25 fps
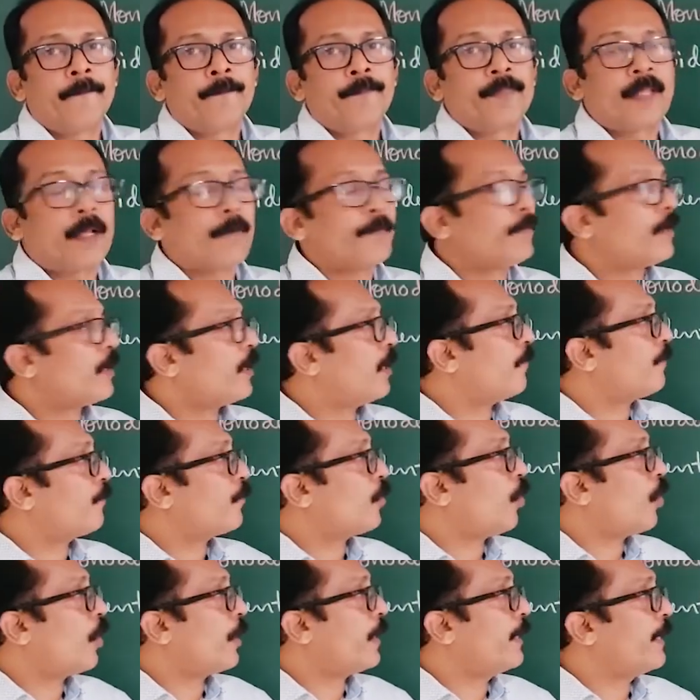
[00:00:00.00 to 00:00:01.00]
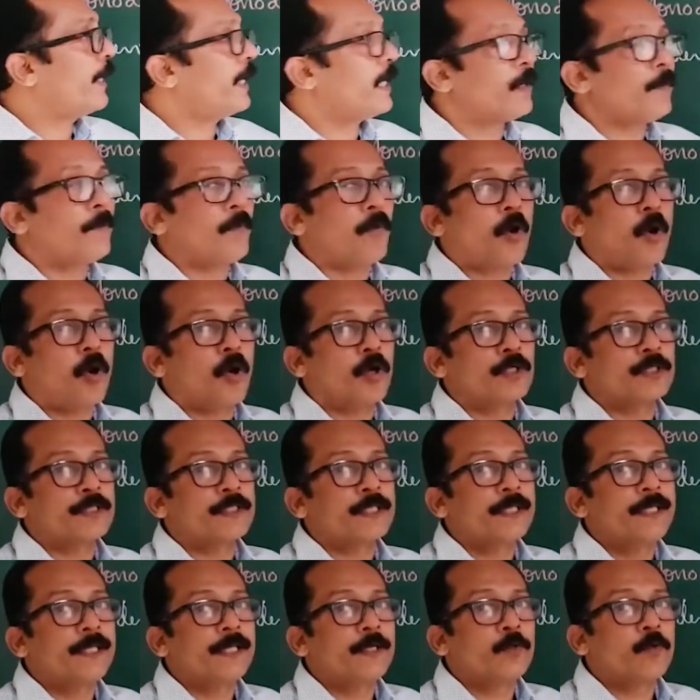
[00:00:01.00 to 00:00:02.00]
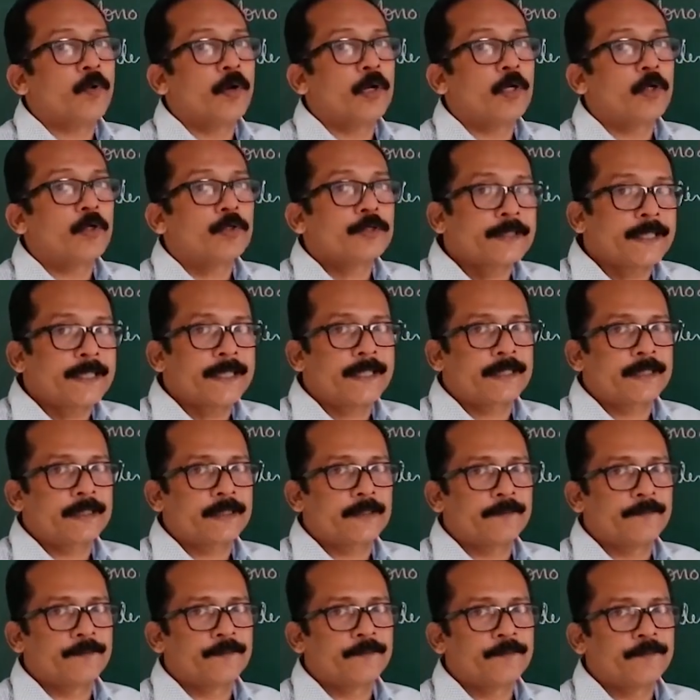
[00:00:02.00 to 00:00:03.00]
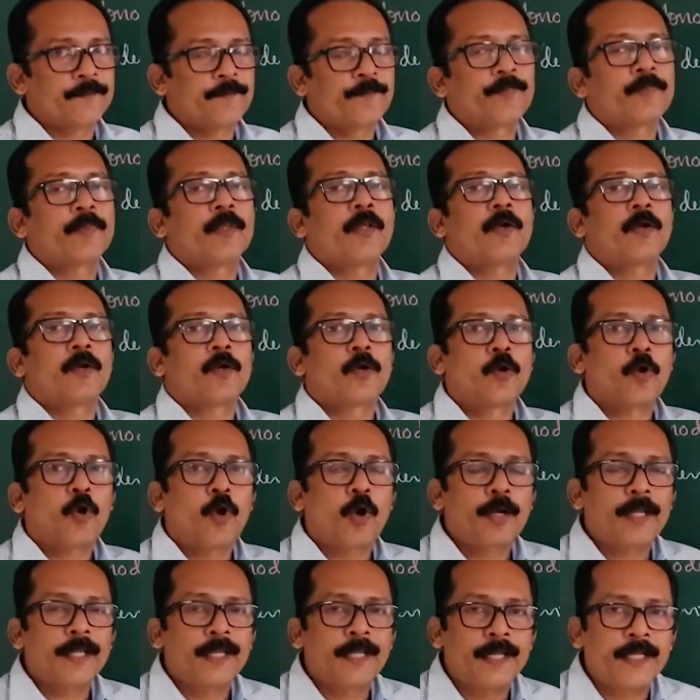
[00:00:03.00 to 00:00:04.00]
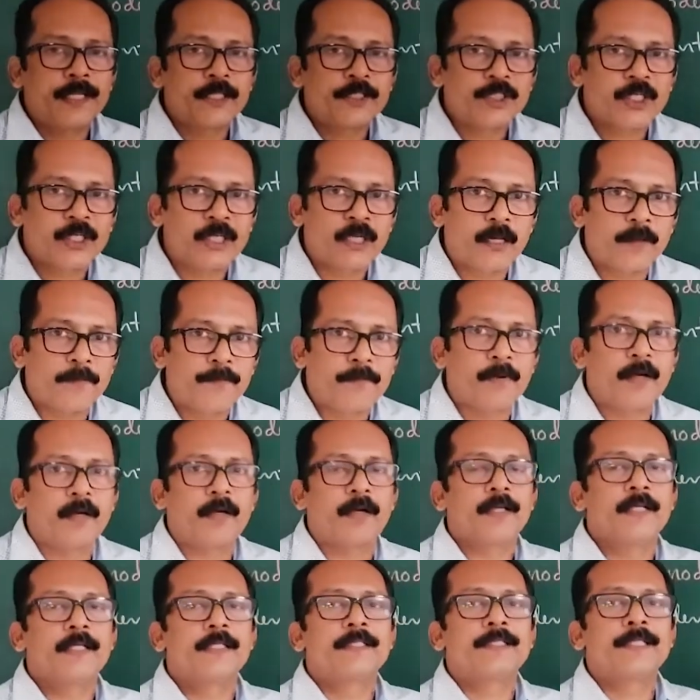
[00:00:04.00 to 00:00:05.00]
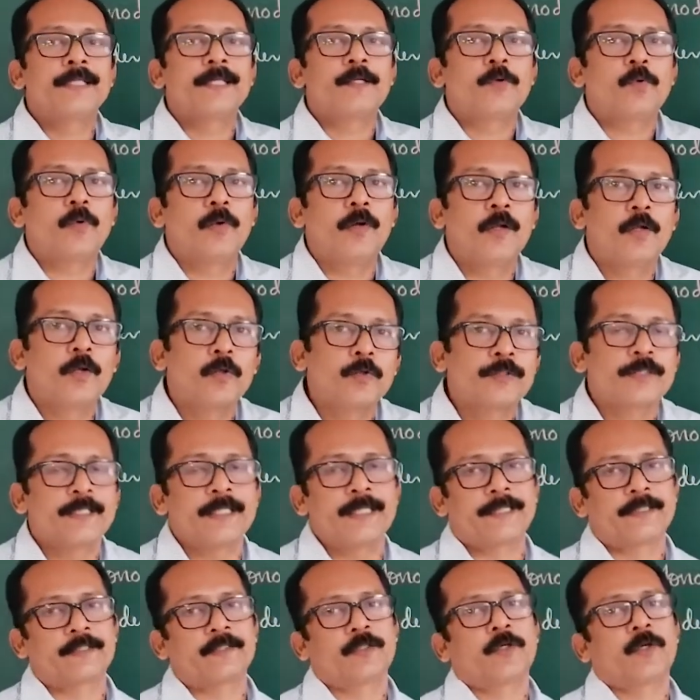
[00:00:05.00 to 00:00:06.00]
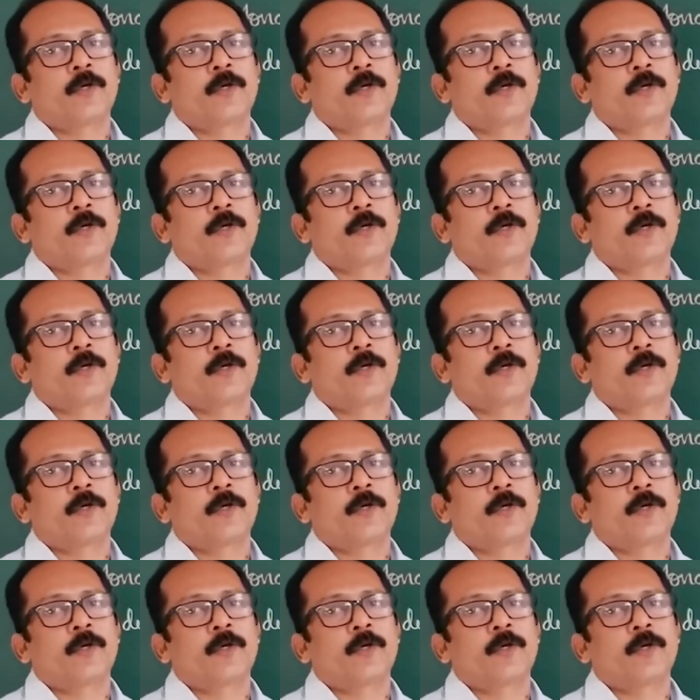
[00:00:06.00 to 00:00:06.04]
Number of coordinate bonds equal to 6. Coordination number is equal to 6.